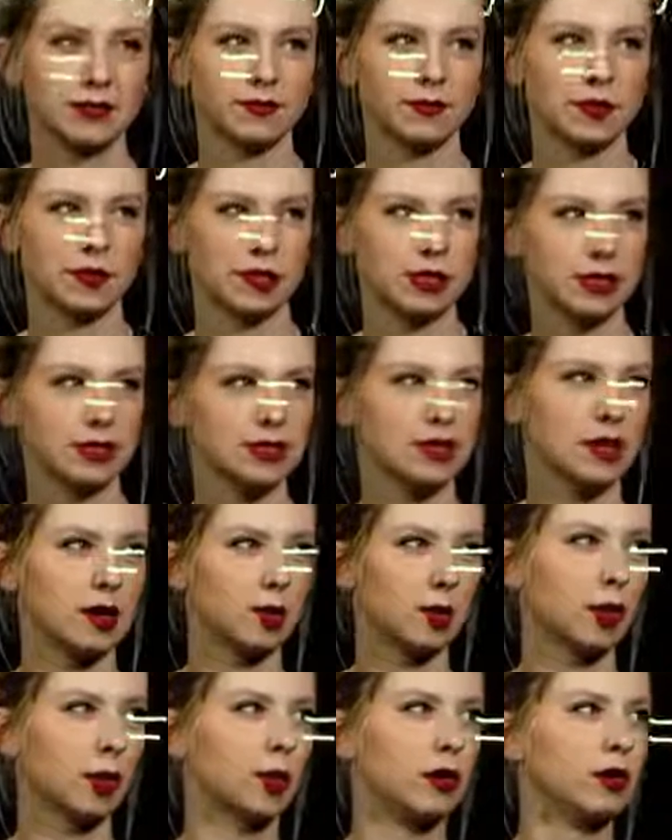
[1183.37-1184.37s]
first
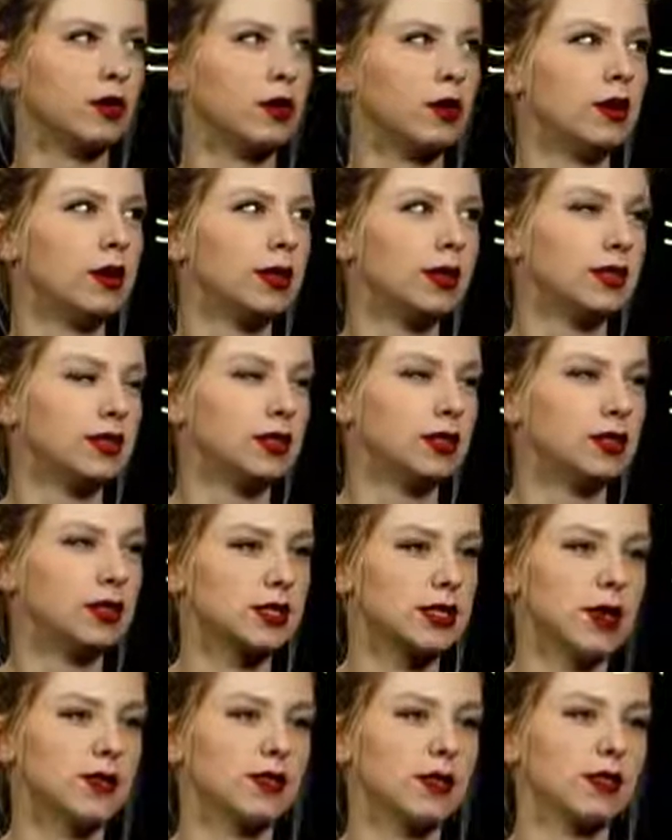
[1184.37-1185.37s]
example is to the
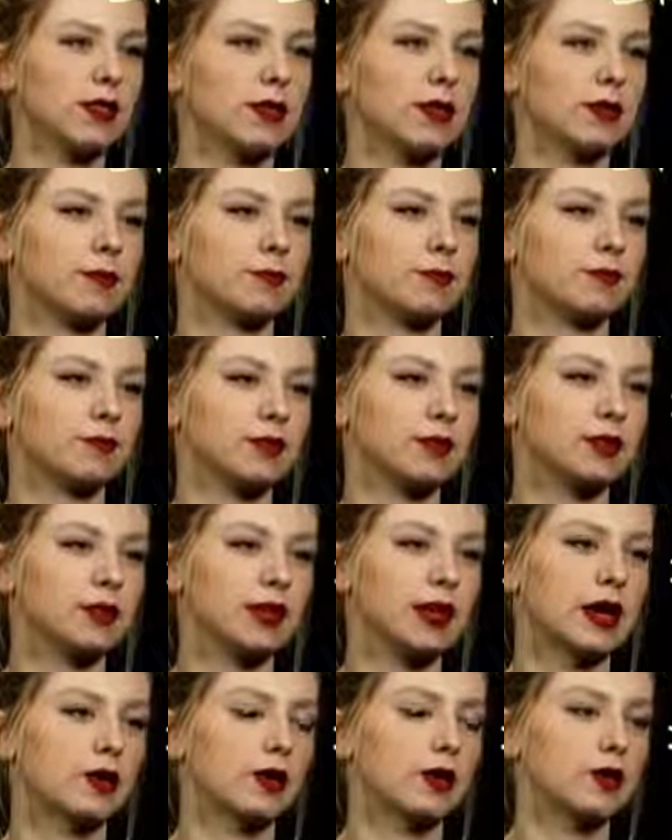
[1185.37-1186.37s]
seventh, so
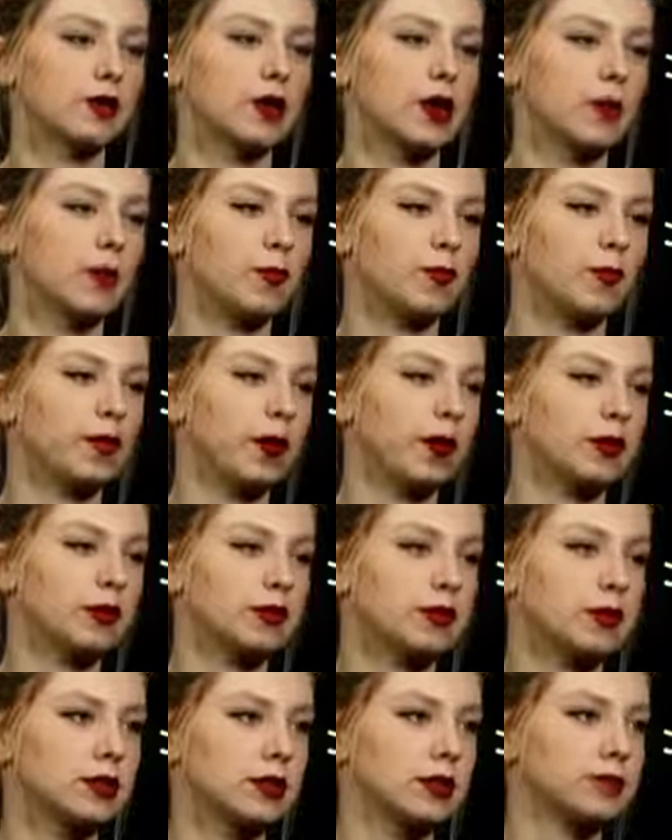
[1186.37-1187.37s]
that one will come
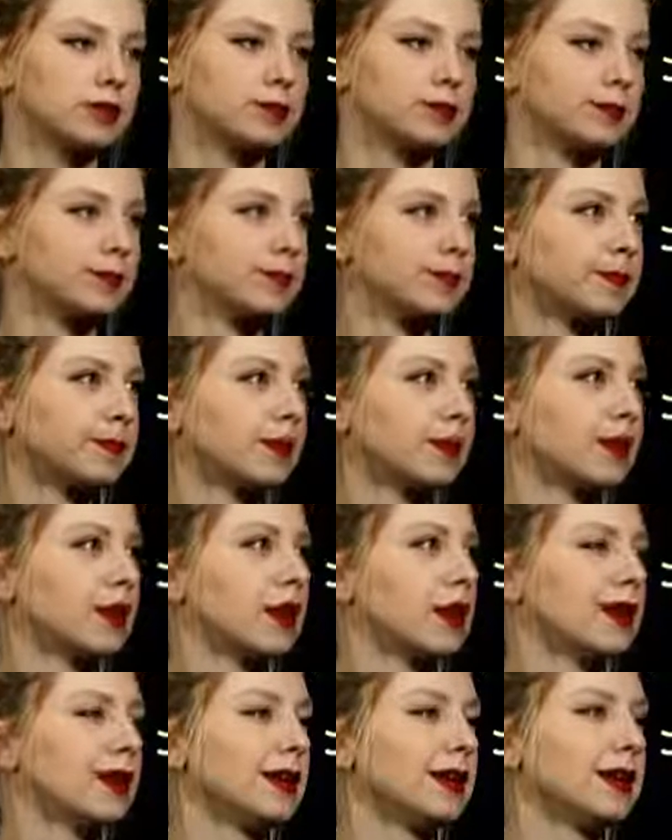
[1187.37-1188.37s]
first.
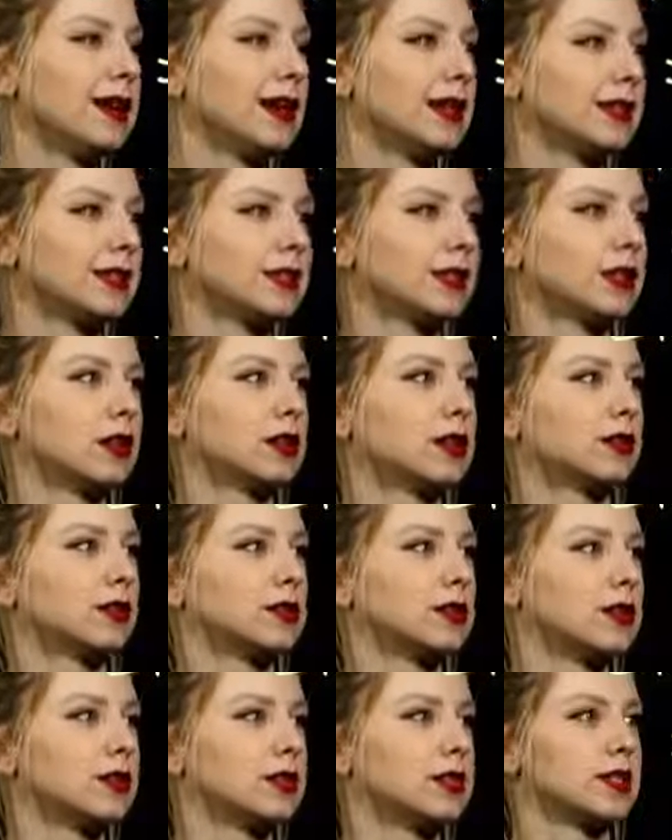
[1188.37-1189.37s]
Next
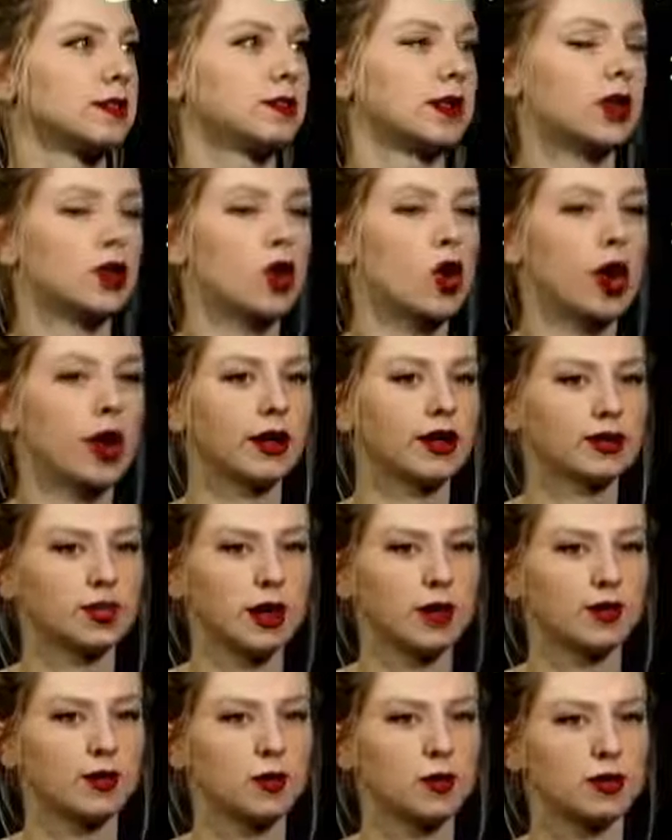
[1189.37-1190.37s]
largest, I'm going to cross
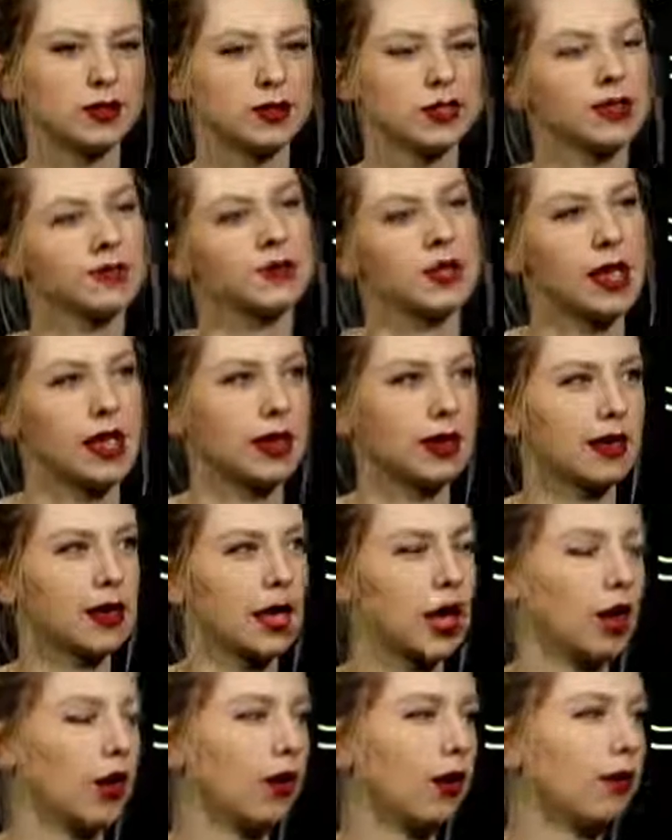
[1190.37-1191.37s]
off the ones I've taken
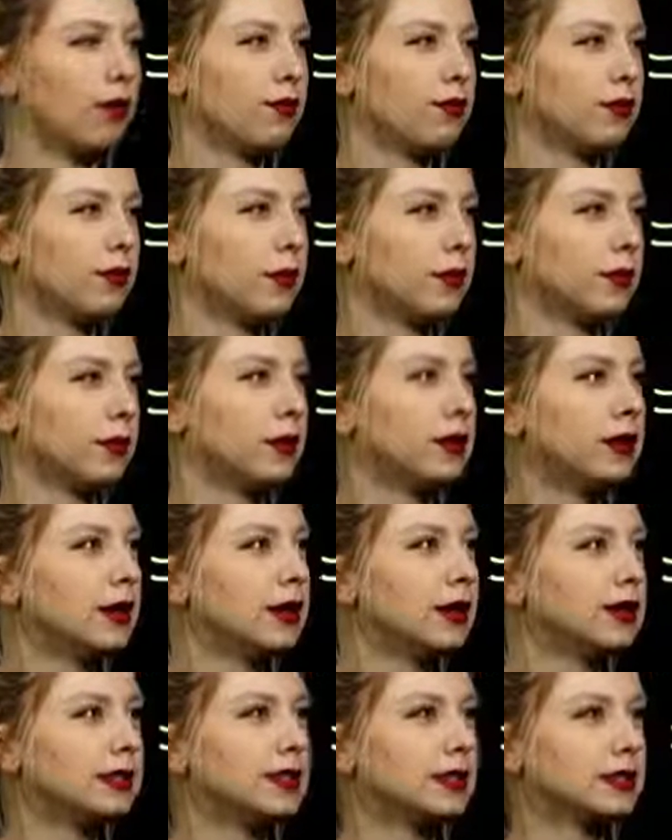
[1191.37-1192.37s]
care of.
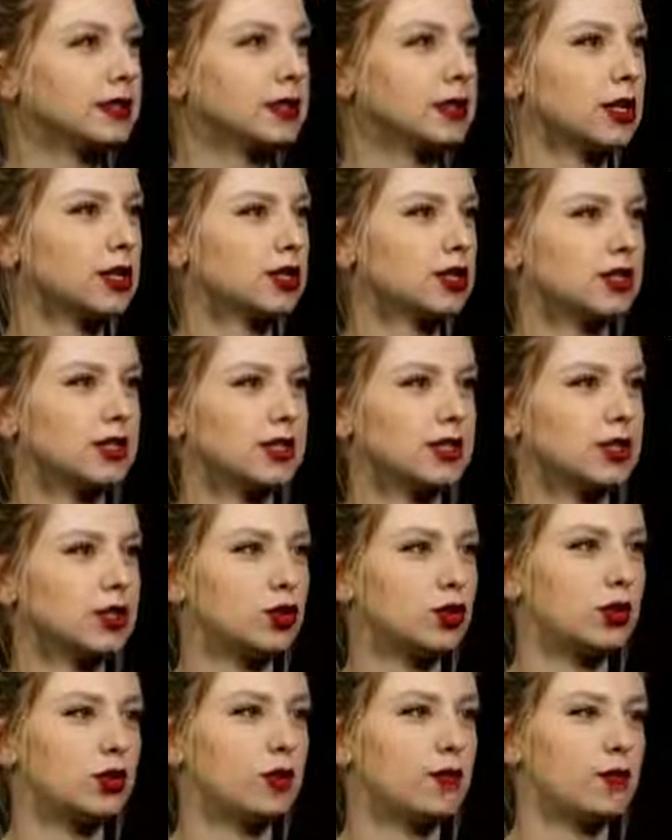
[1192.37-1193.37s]
Next largest is to
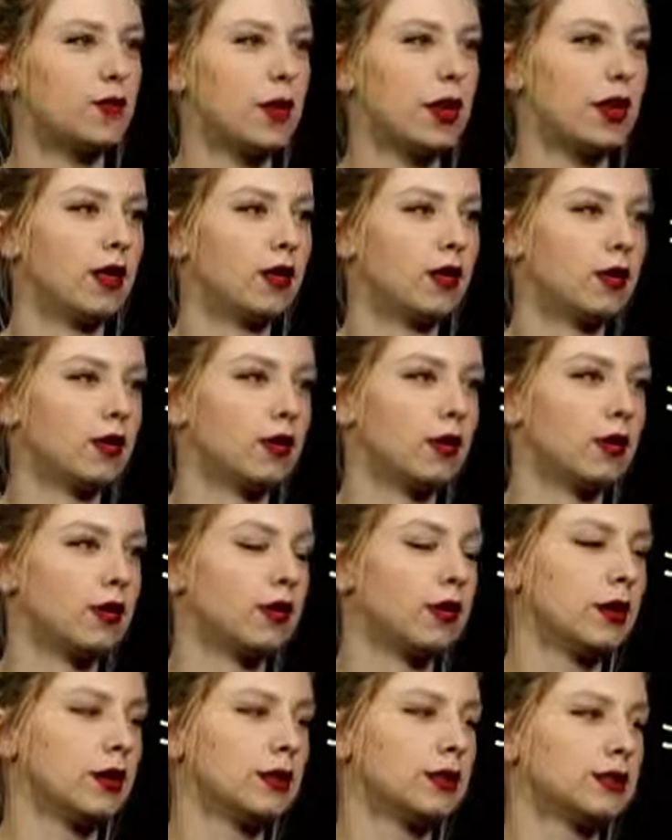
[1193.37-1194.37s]
the fifth,
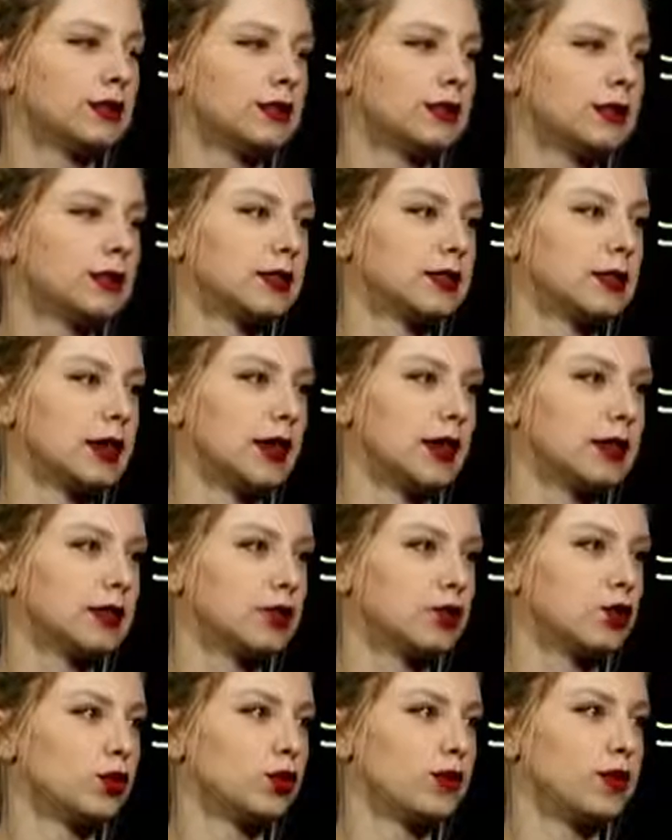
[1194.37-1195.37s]
6x
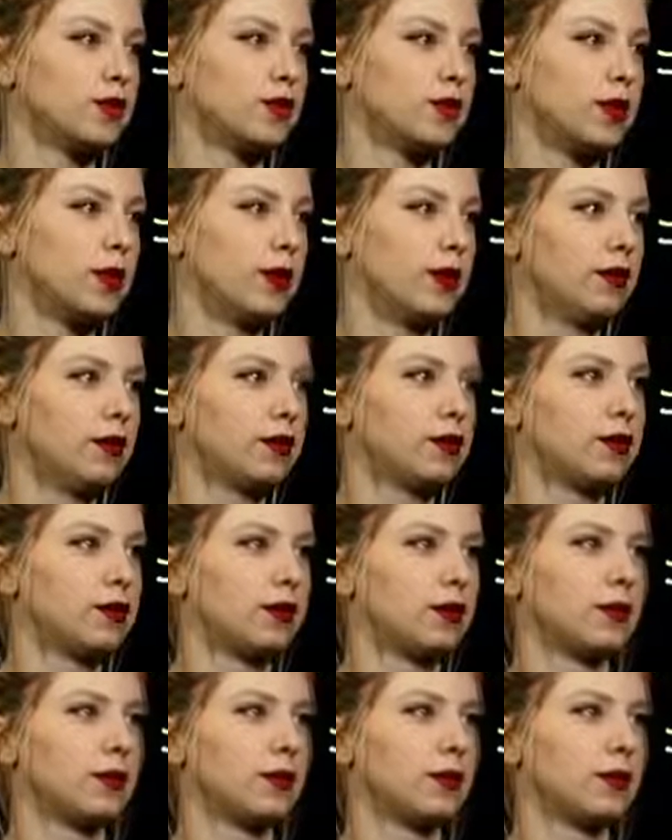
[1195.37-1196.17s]
to the fifth.